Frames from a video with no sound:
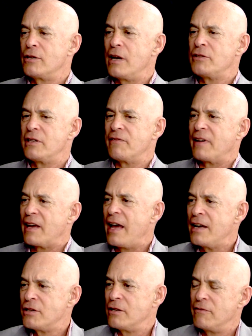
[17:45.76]

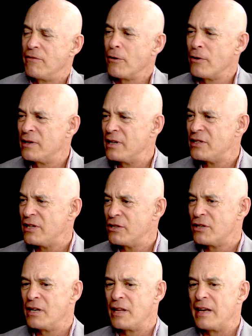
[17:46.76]
justification for a
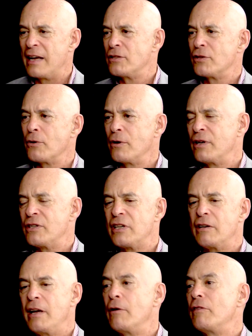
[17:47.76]
decision of that sort is
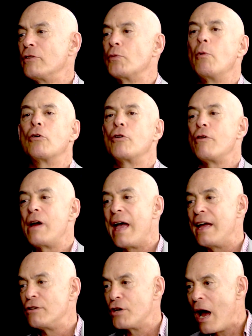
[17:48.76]
it, it, this will
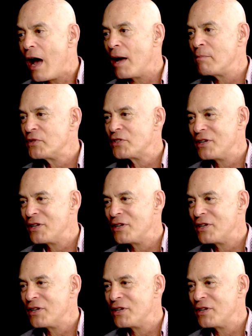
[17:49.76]
create jobs.